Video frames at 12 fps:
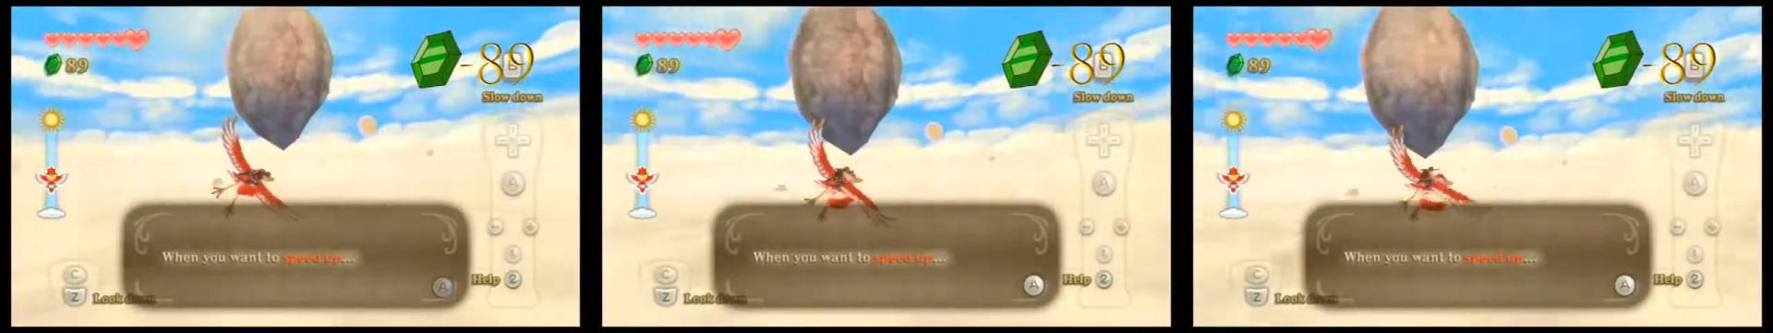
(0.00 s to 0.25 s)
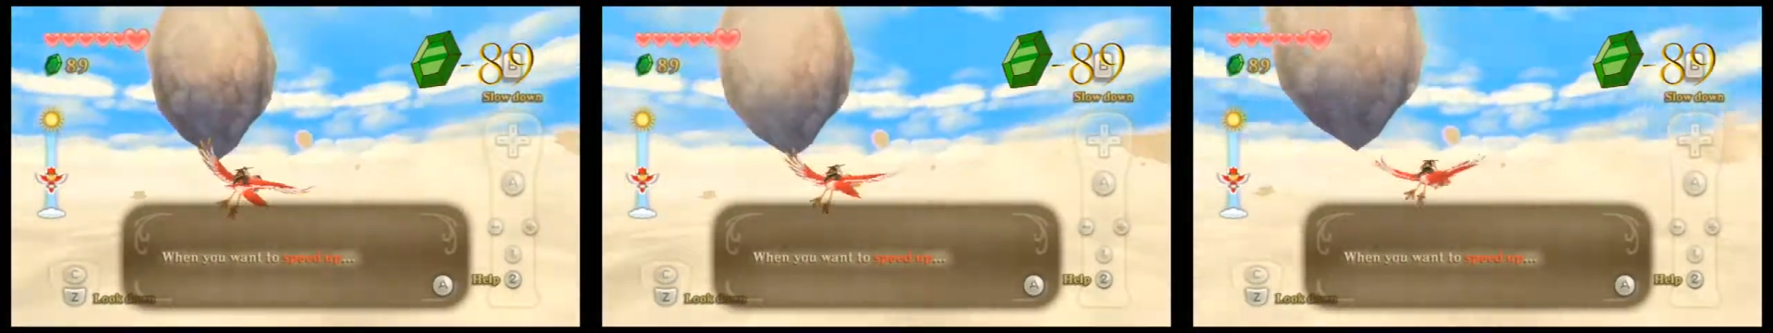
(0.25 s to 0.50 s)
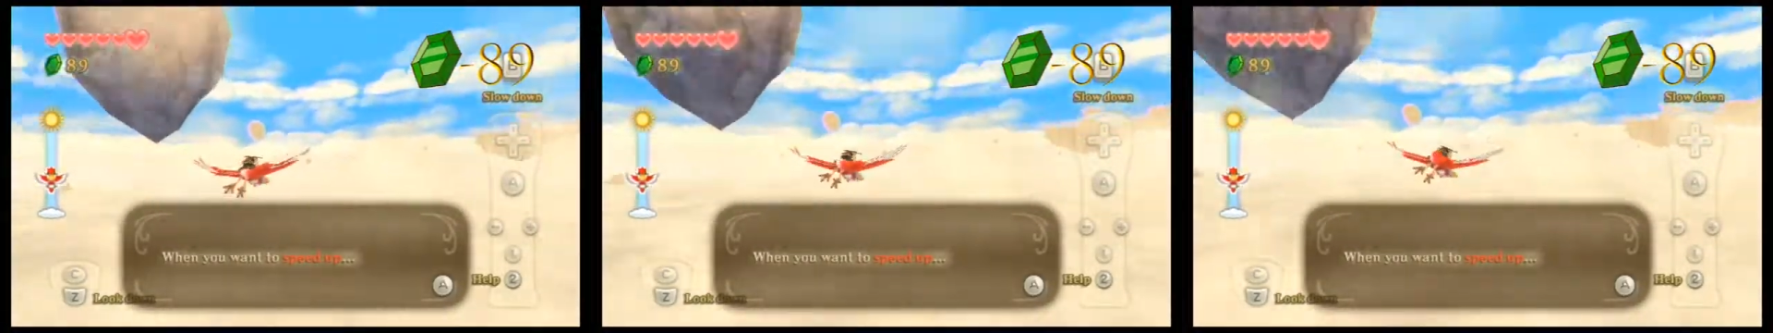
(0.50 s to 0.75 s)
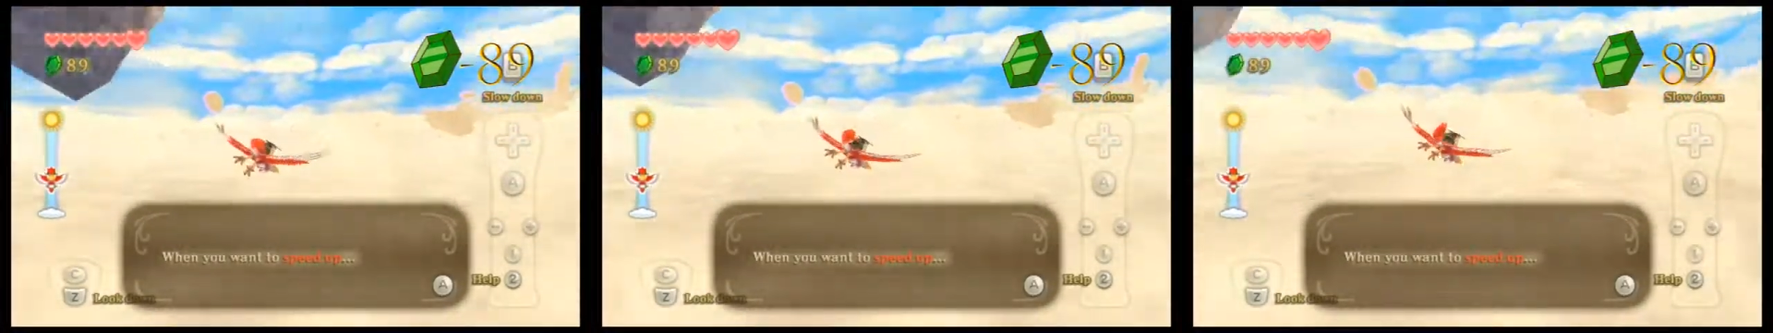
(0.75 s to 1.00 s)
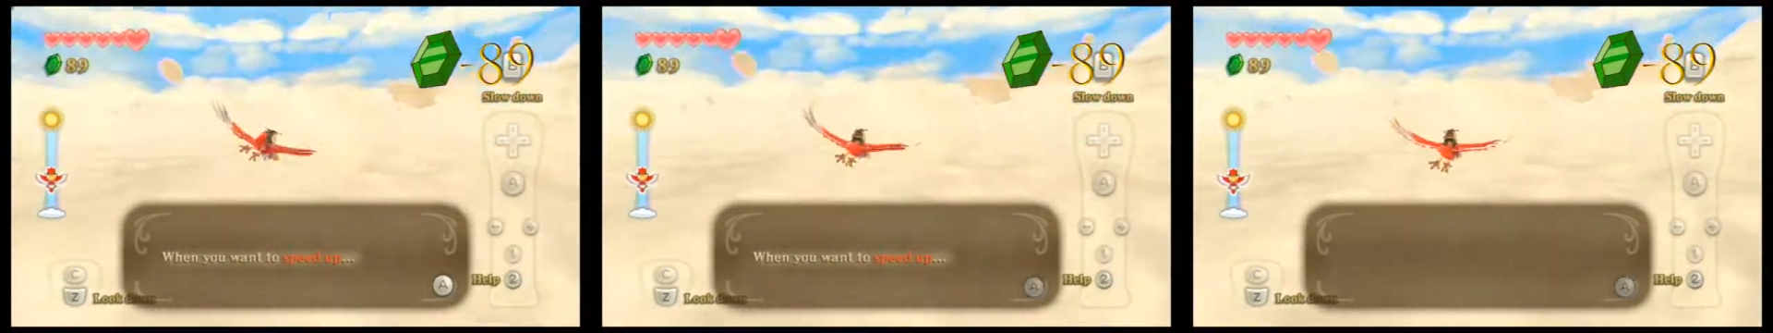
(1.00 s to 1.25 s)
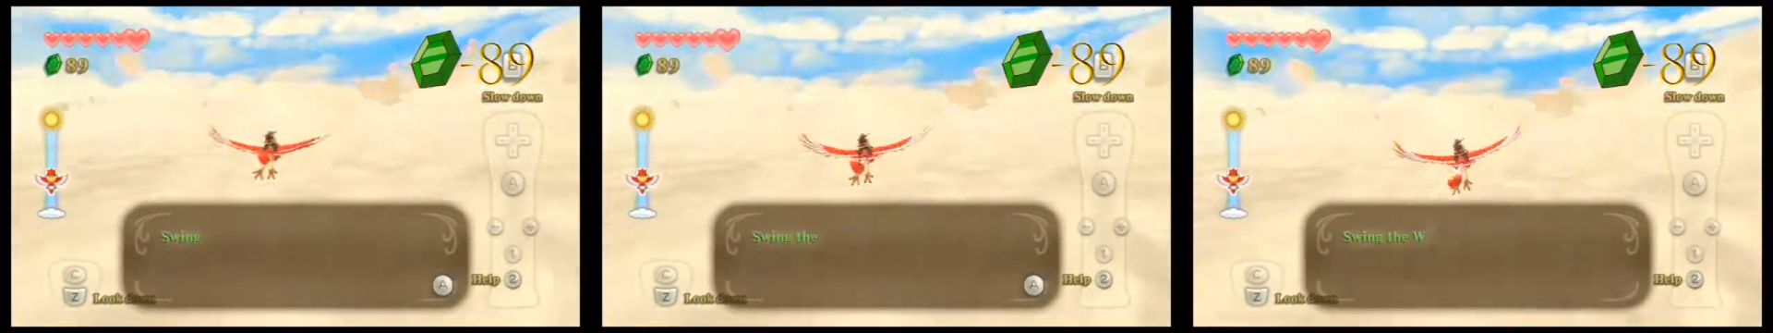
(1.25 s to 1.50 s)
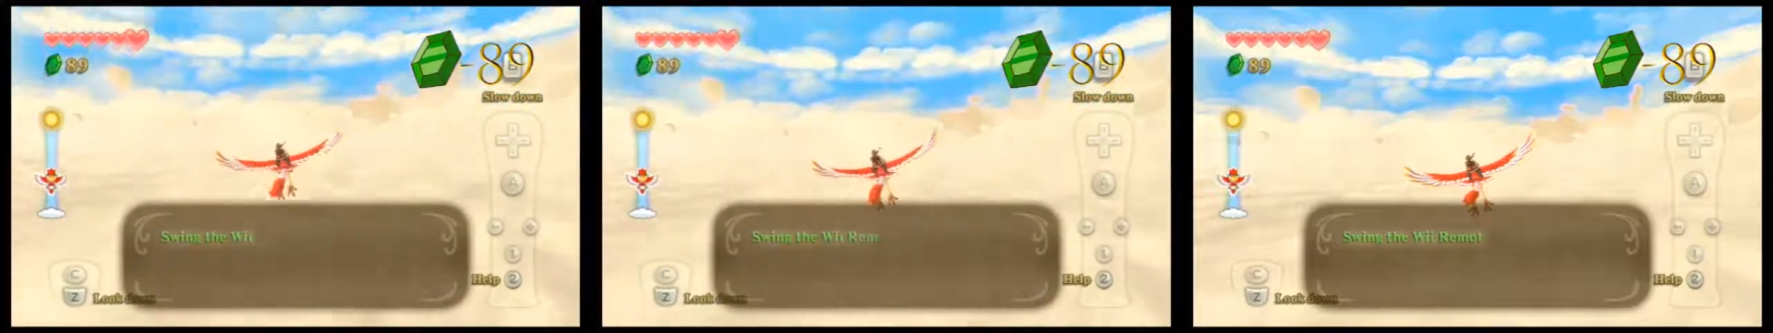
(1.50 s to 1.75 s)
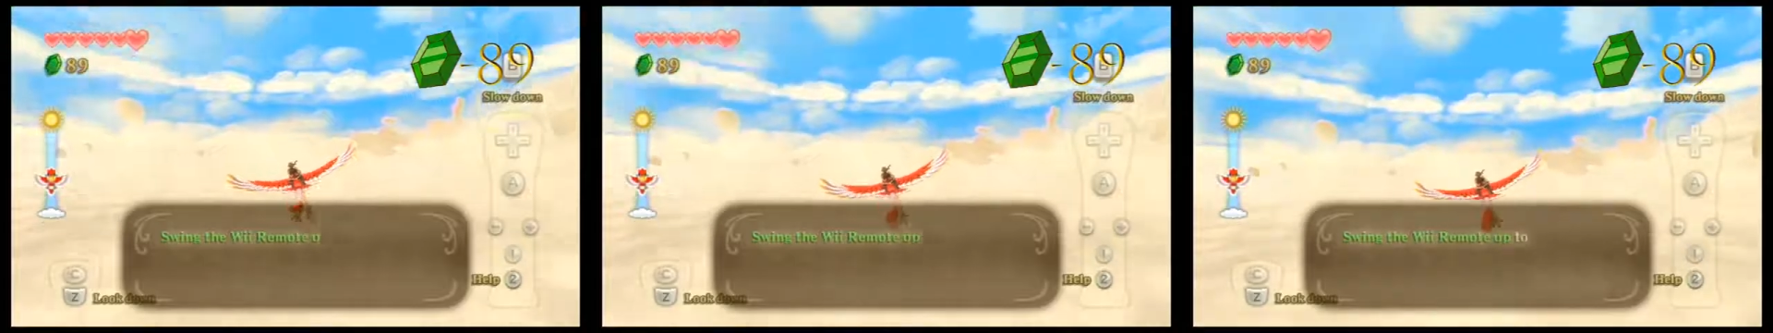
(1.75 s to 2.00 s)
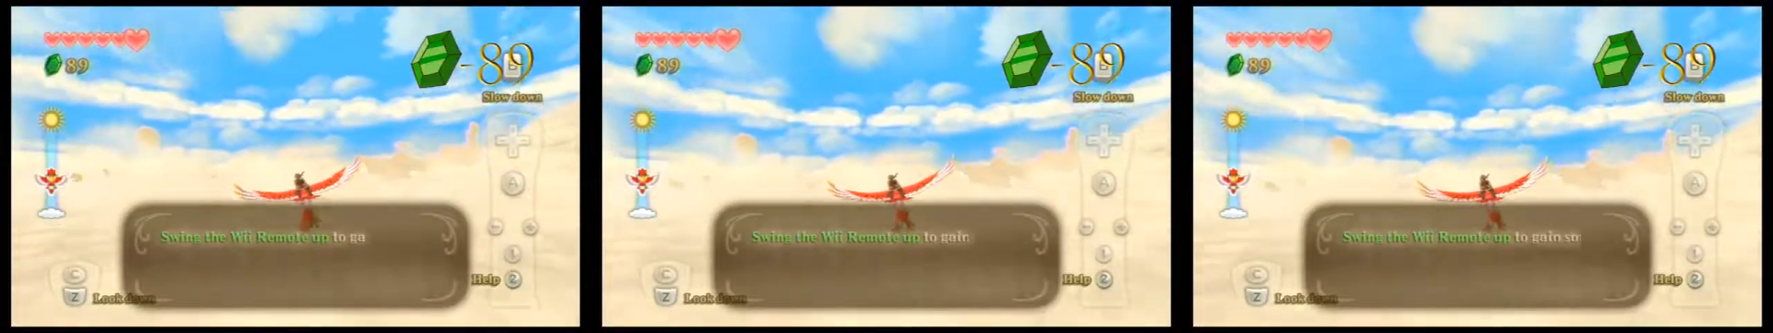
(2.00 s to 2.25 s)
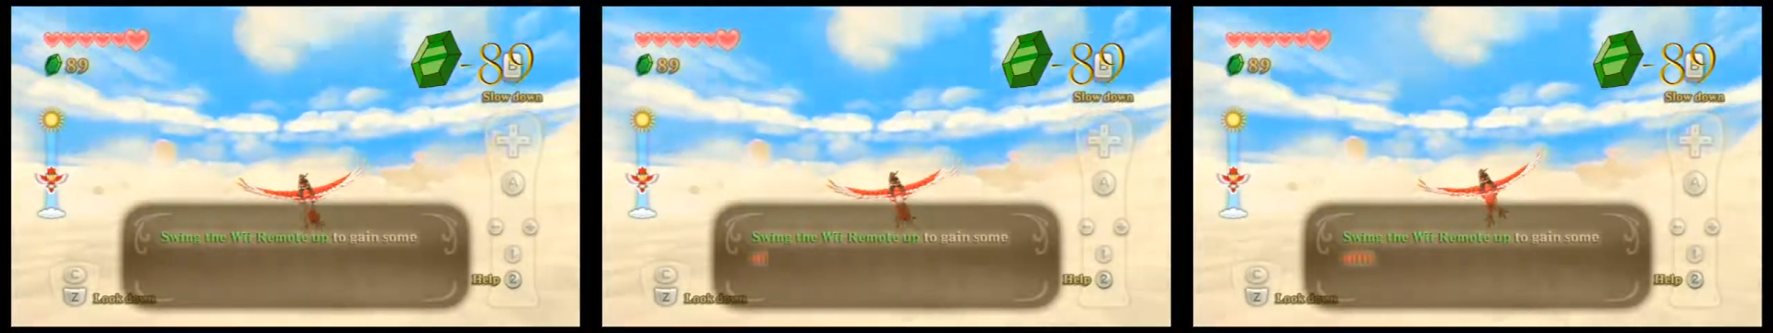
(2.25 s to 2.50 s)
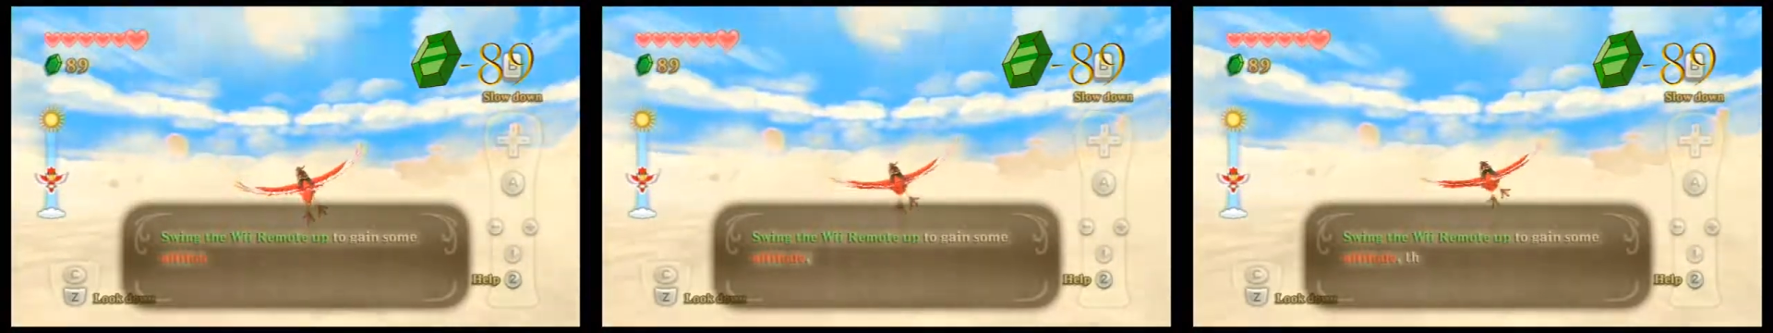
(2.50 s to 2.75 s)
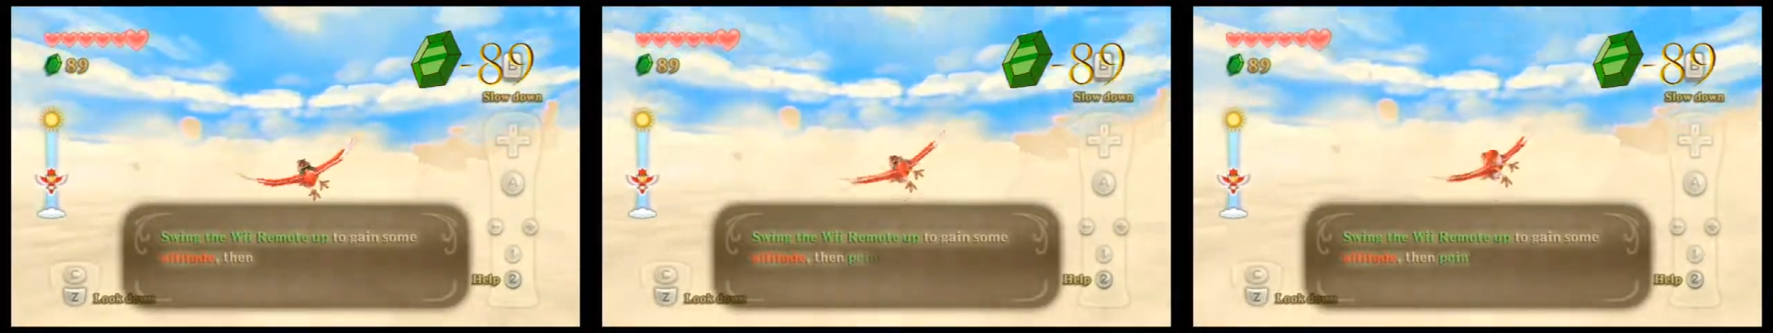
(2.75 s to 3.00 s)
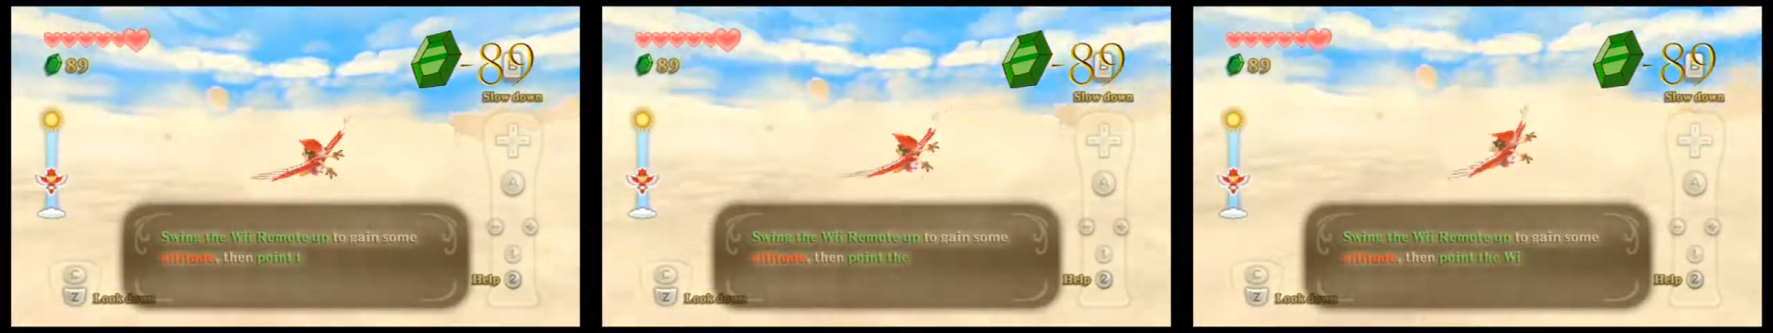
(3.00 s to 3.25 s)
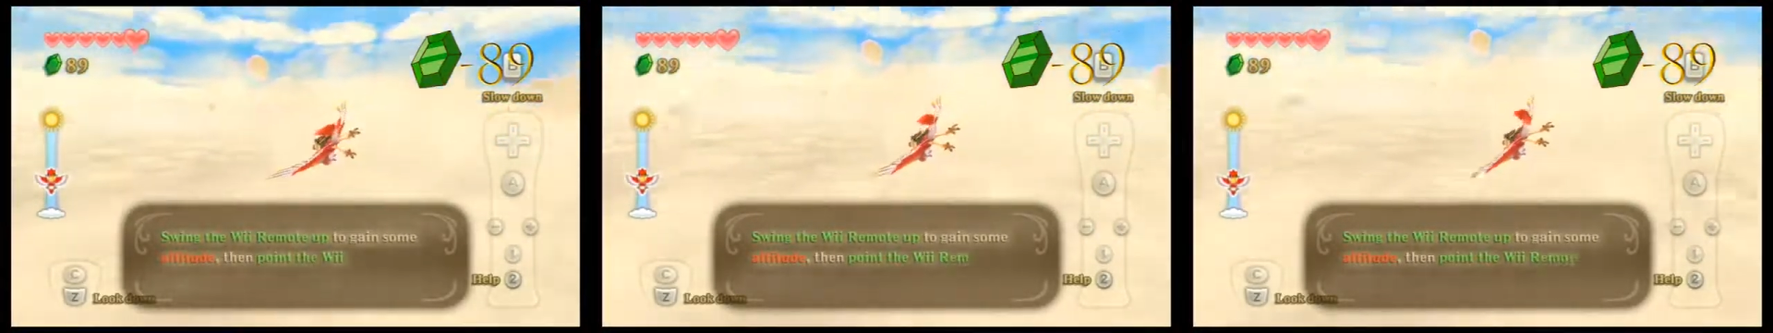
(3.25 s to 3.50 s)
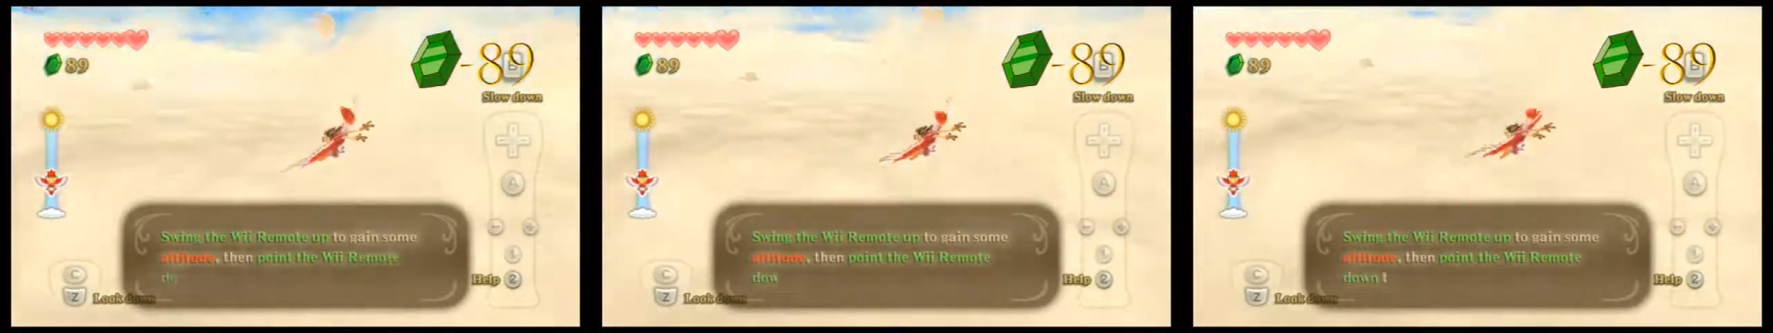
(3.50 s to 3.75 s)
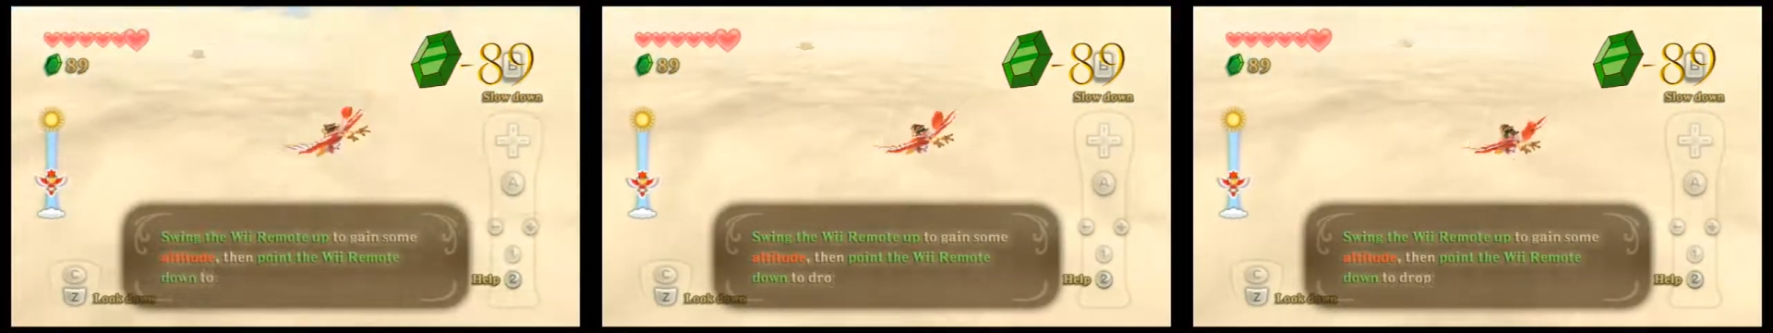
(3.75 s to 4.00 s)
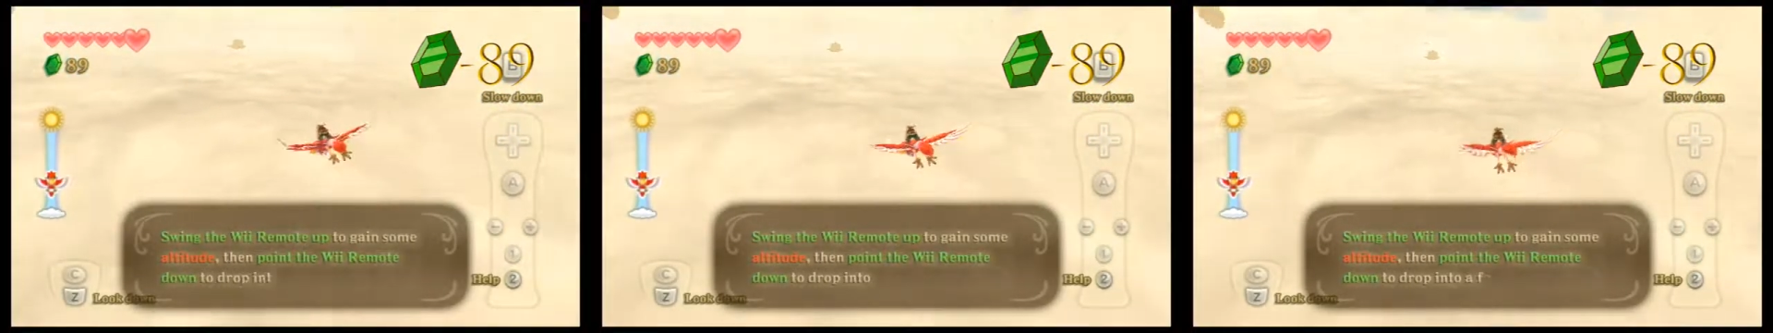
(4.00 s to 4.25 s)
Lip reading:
(no speaker visible)